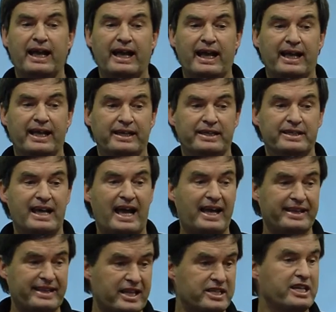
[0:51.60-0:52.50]
And
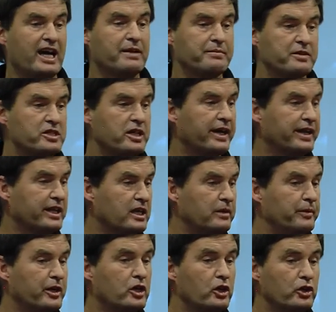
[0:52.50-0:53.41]
at that time, I started a
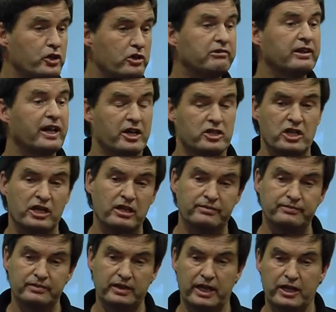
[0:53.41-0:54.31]
company called Eurologic.
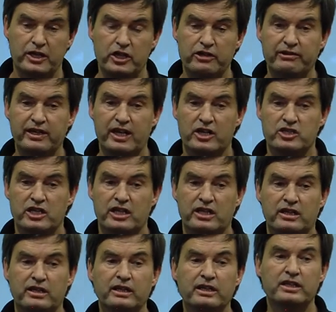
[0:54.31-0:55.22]
And
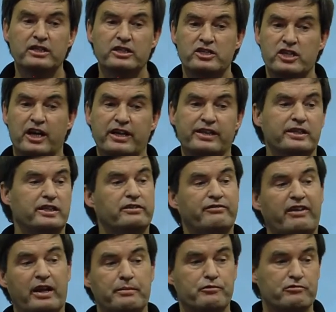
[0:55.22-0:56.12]
Eurologic started to
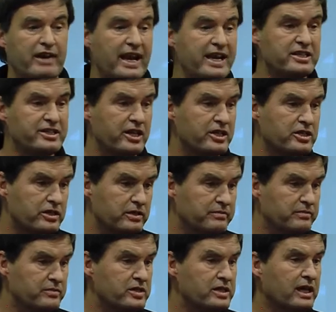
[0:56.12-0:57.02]
develop RAID
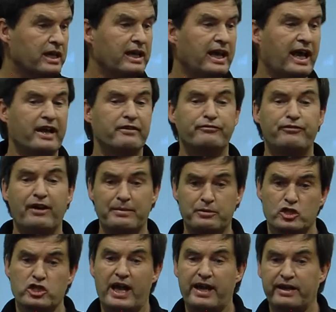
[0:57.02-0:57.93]
systems and
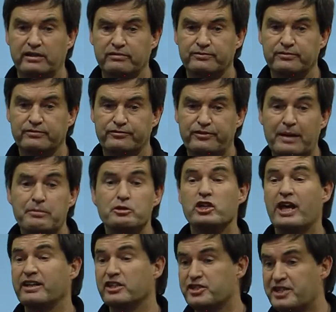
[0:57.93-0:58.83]
Fibre Channel, Fibre
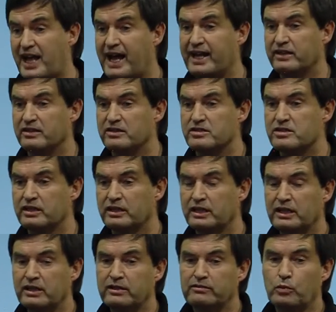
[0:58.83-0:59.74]
Channel SANS.
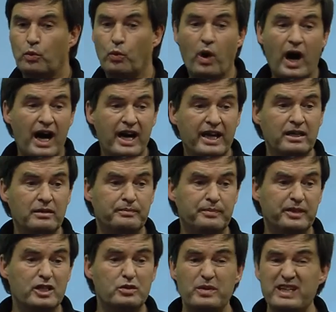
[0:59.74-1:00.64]
Why?
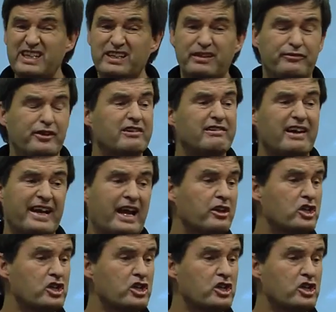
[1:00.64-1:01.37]
Because we needed to figure out how to